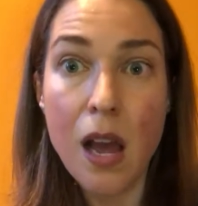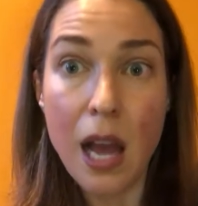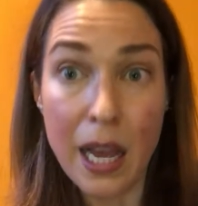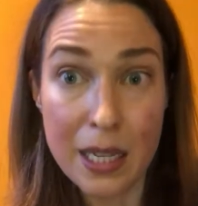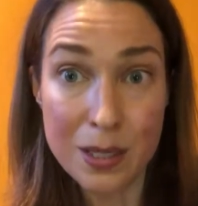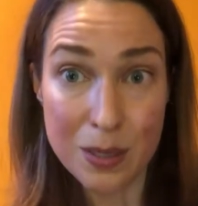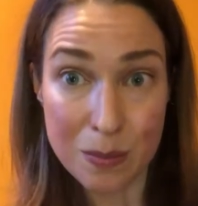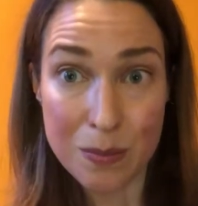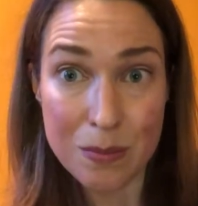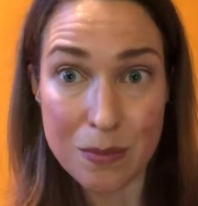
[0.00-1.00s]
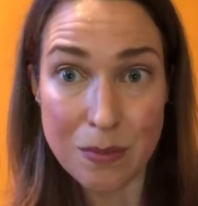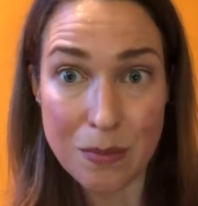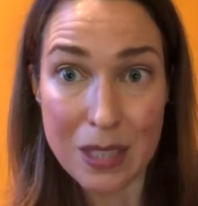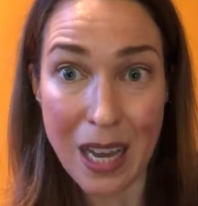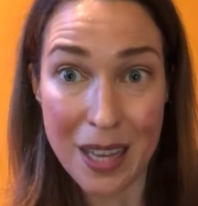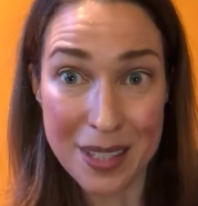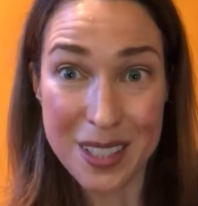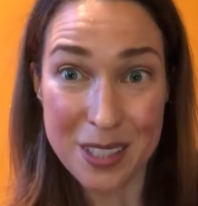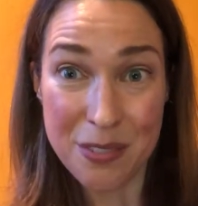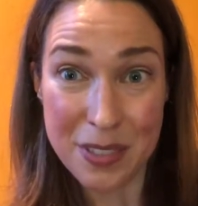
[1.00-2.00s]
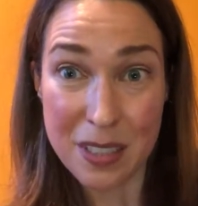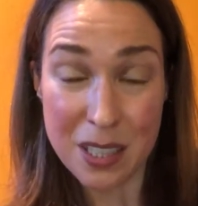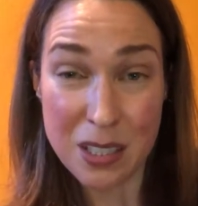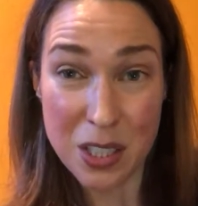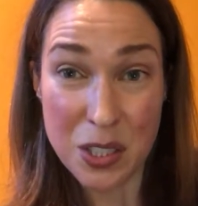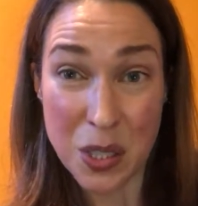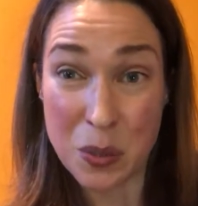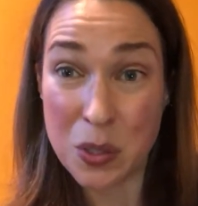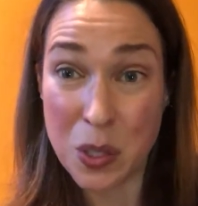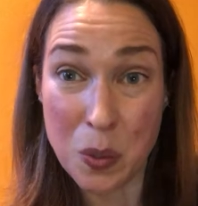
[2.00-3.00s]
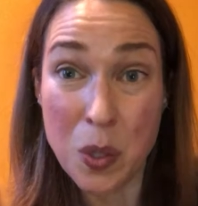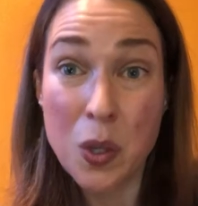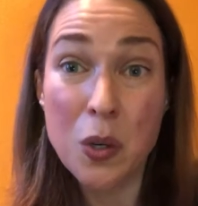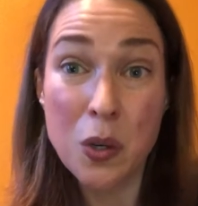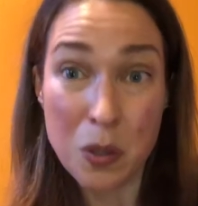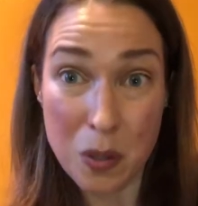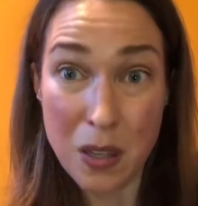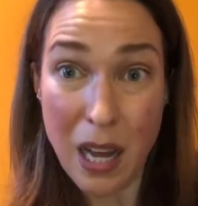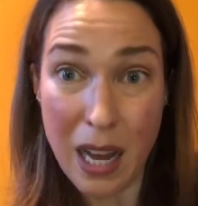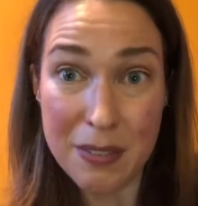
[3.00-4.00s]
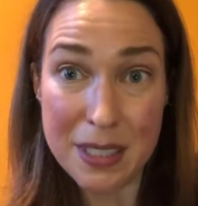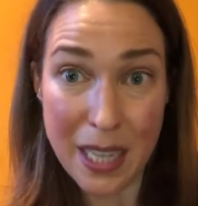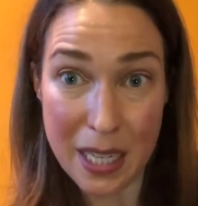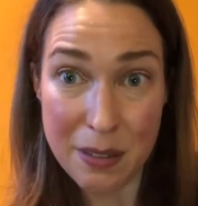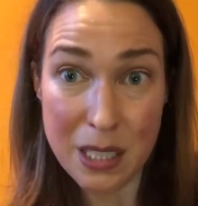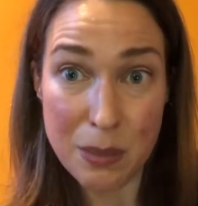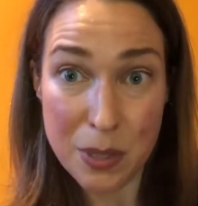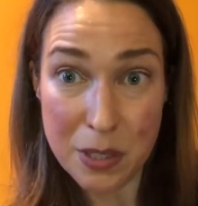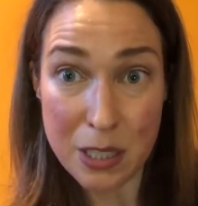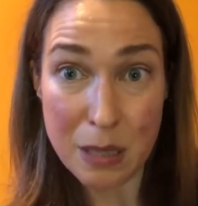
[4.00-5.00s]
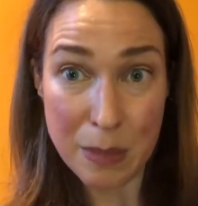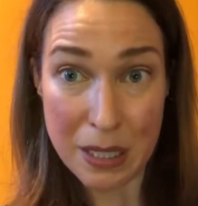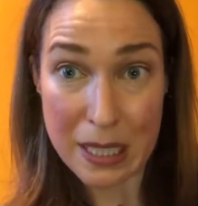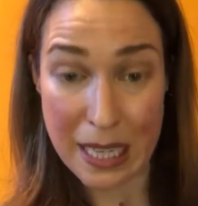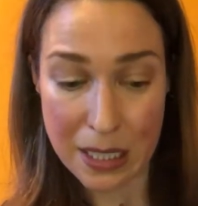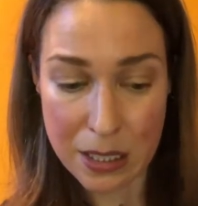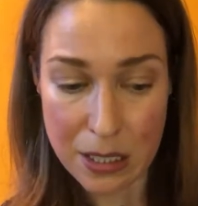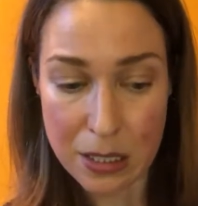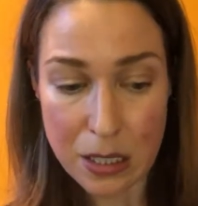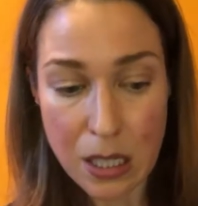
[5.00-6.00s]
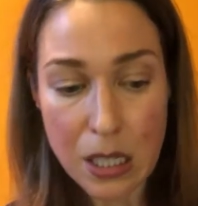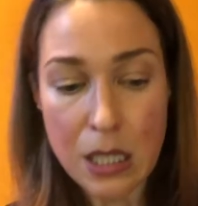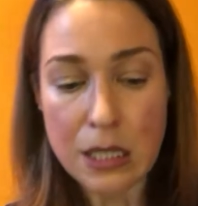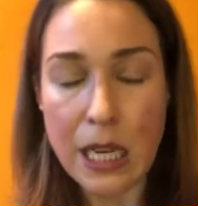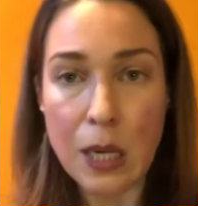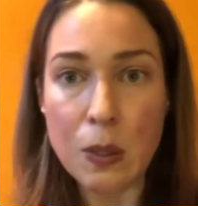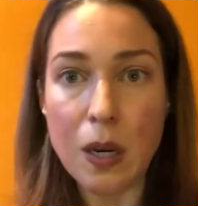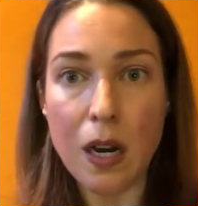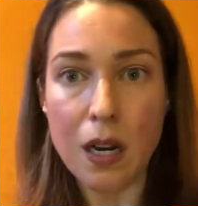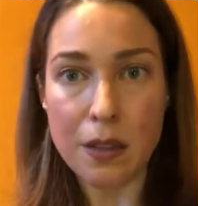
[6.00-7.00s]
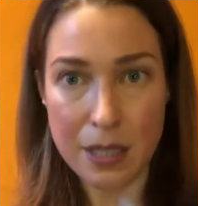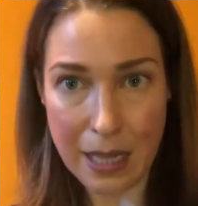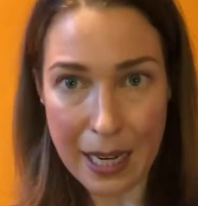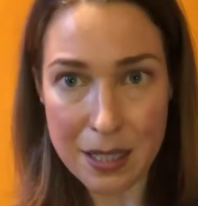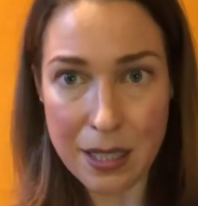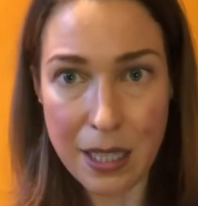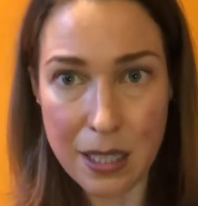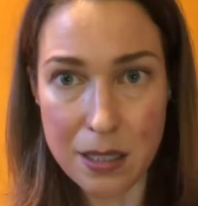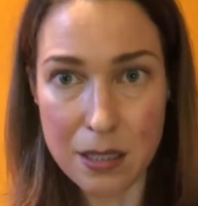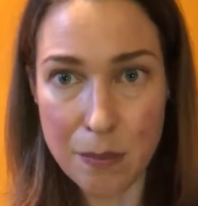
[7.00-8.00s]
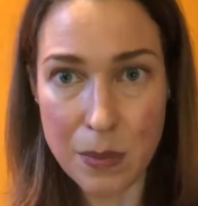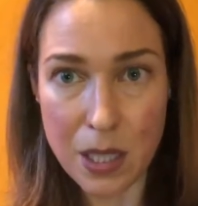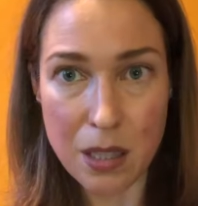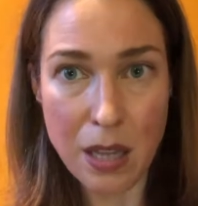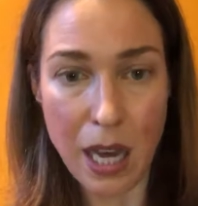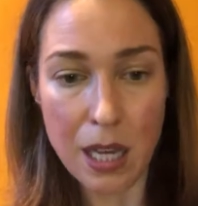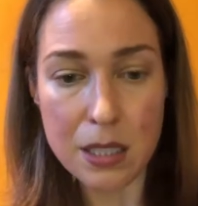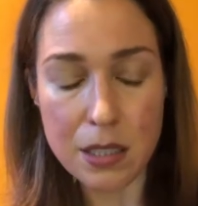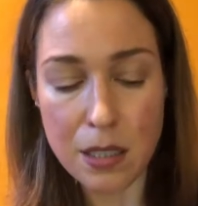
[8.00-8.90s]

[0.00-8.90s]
And I think that's a fair thing to do. So have integrity with your communications. Now, the next thing is something that